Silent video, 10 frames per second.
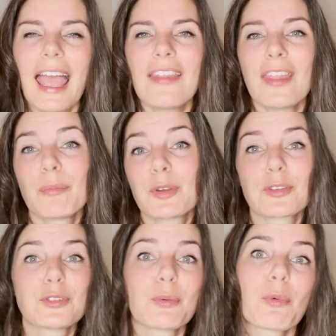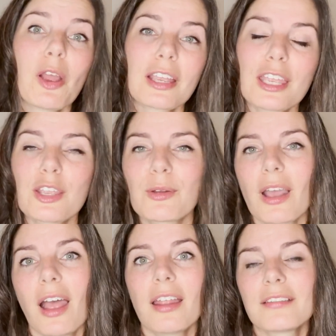And then because you're working, you
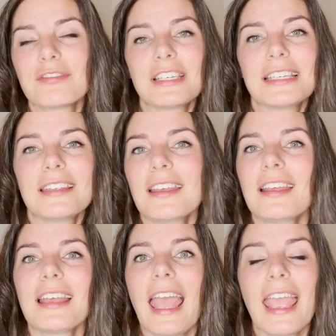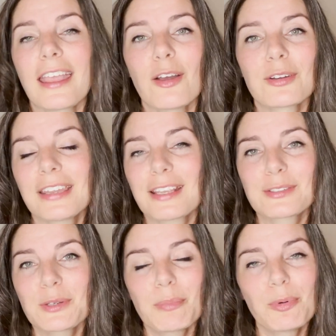can't really hang out
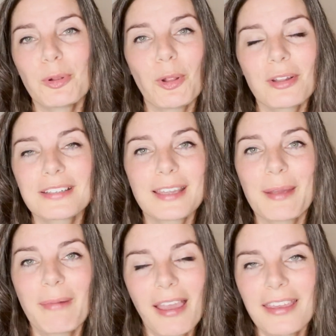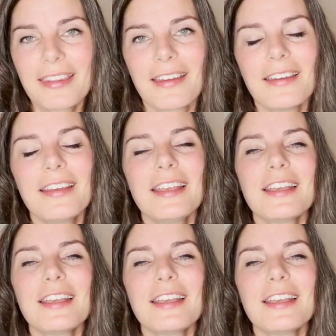next to a pool all the time either.